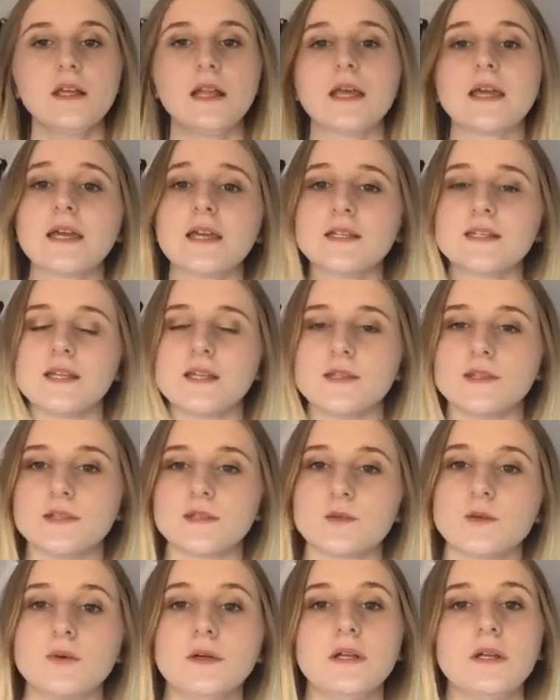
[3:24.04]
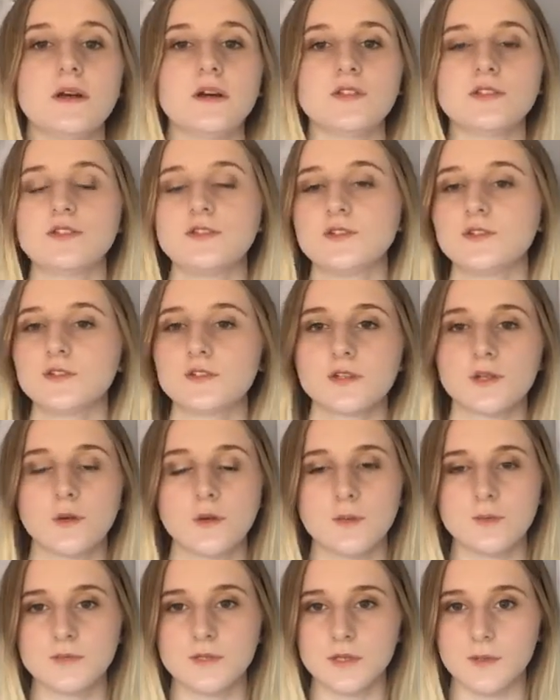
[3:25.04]
like I said, the Sequoia Lodge, you just go
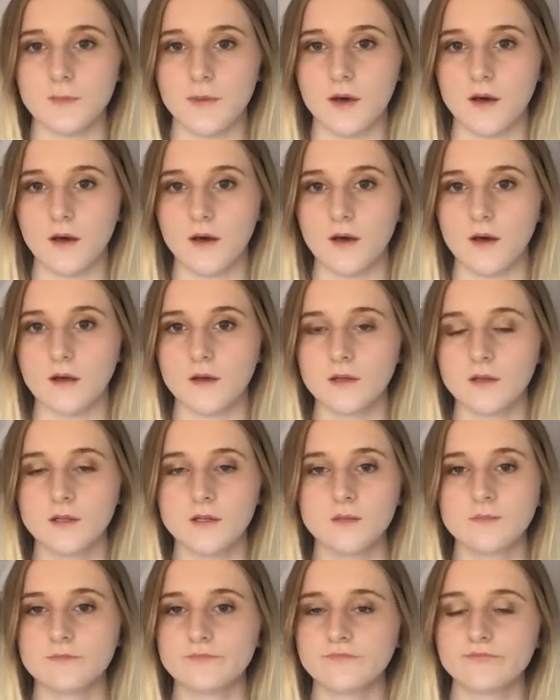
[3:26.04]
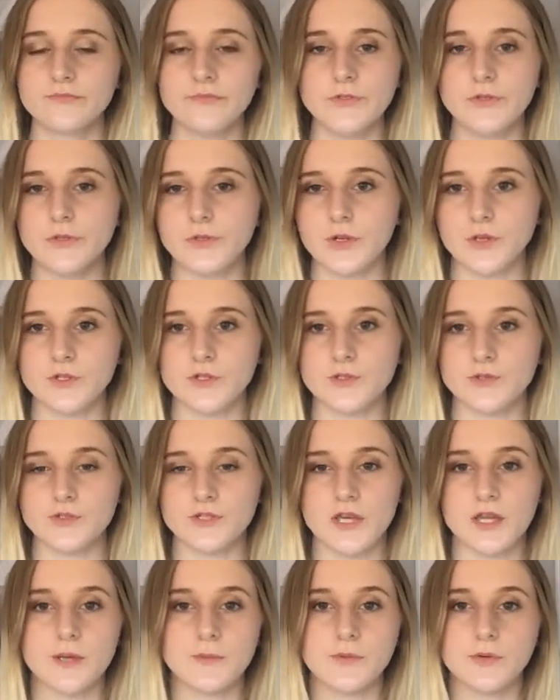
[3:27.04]
up to the bar, you go to your
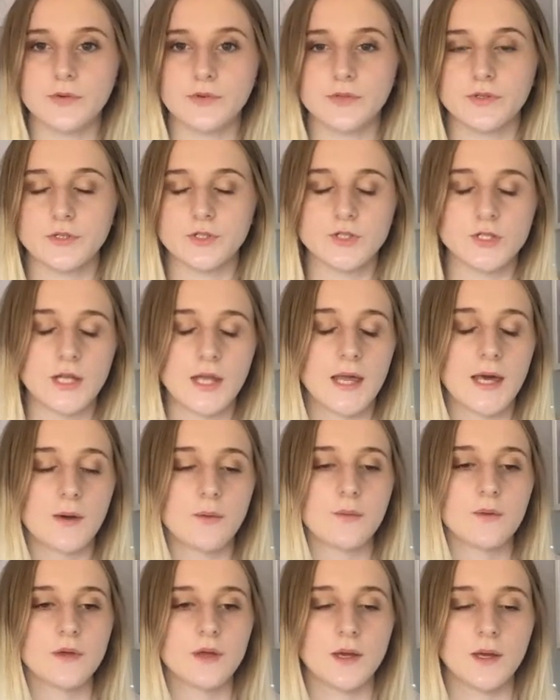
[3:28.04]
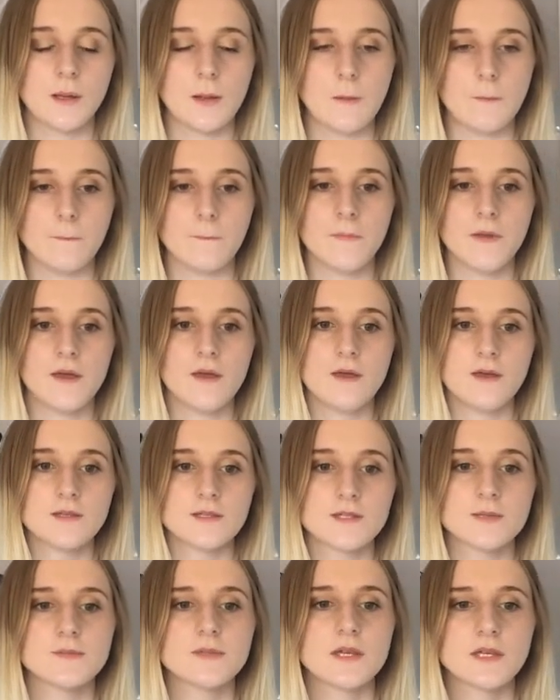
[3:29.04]
table, you chill out. Um,
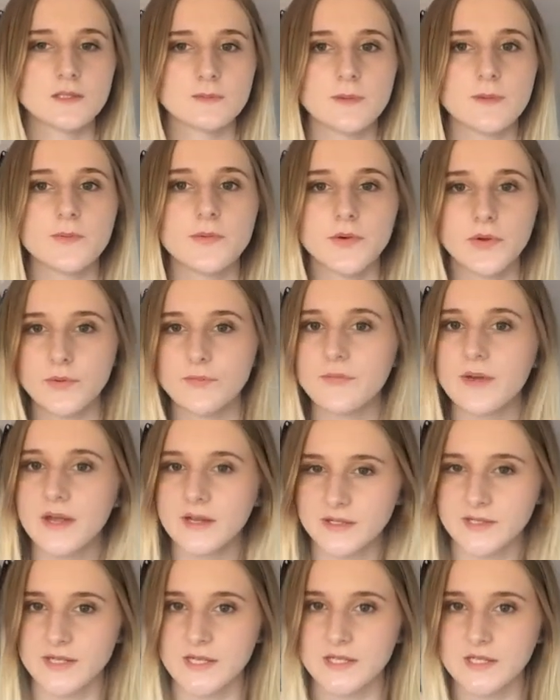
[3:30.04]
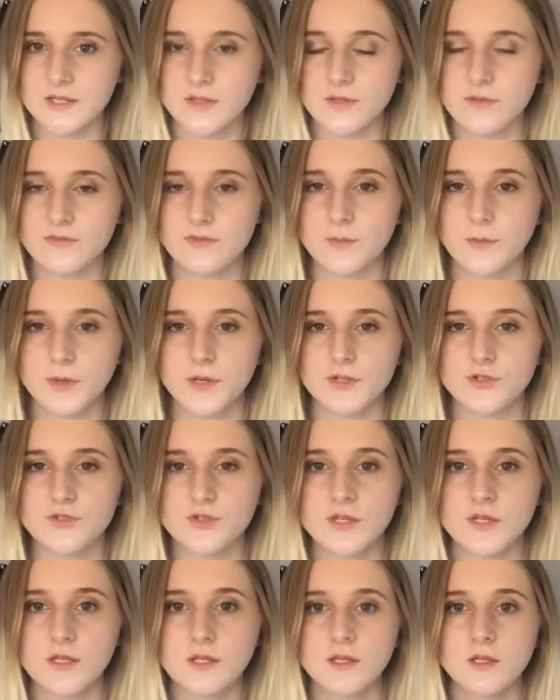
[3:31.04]
sometimes people come around and ask you if you want a
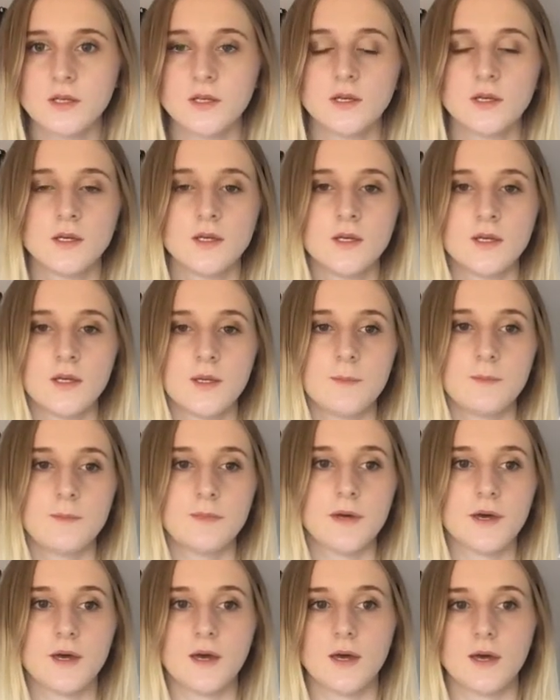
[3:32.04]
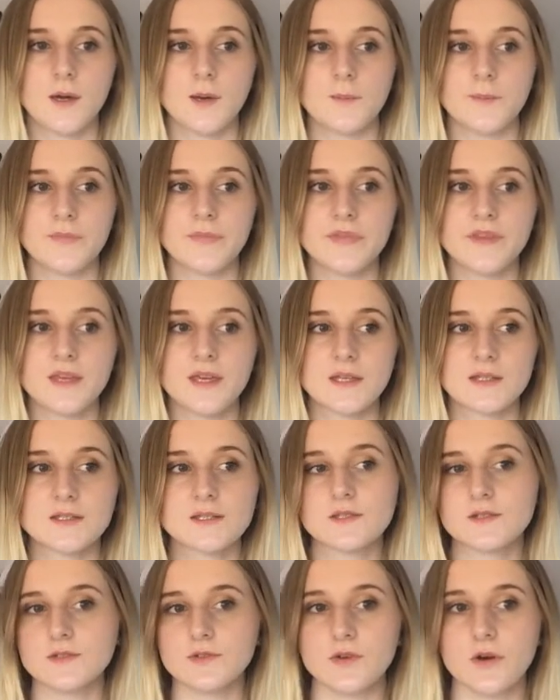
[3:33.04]
drink, but um,
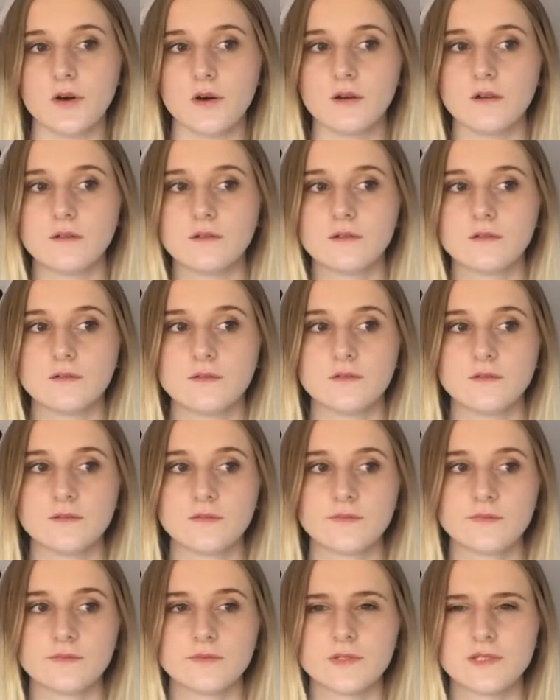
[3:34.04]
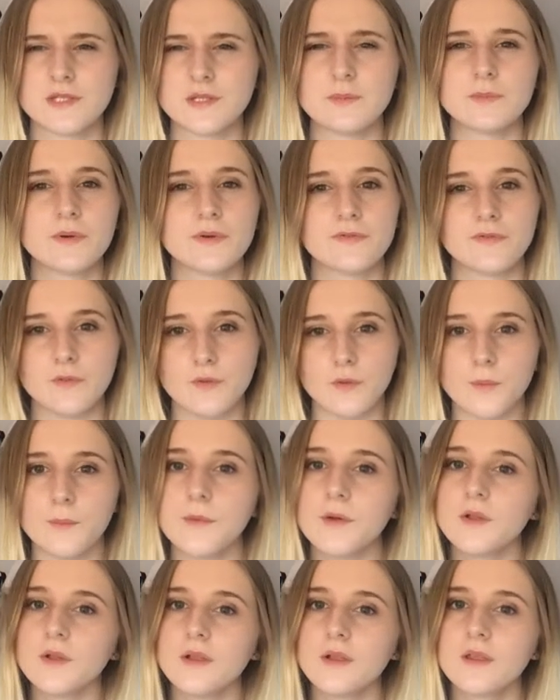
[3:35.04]
it's not super
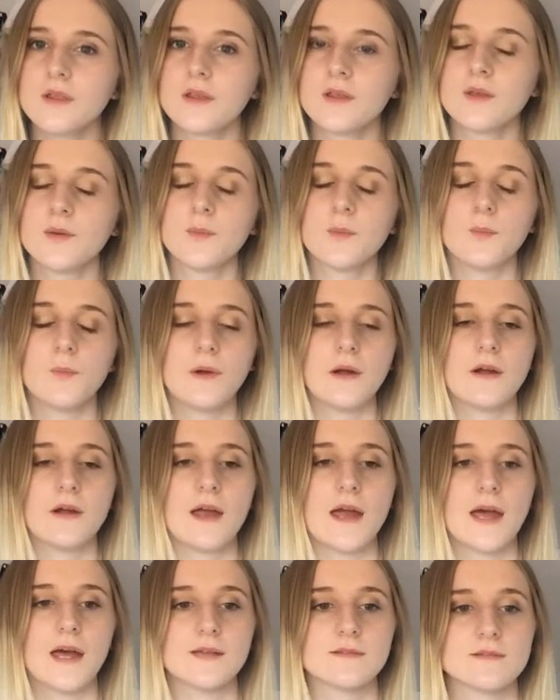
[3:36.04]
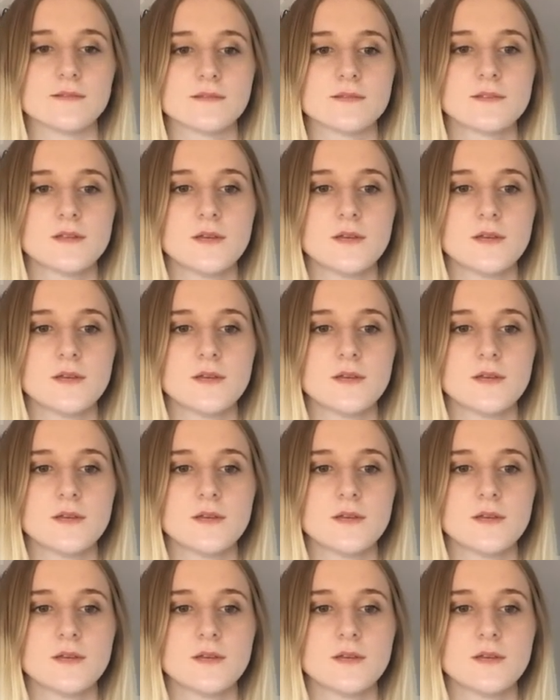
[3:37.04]
formal, whereas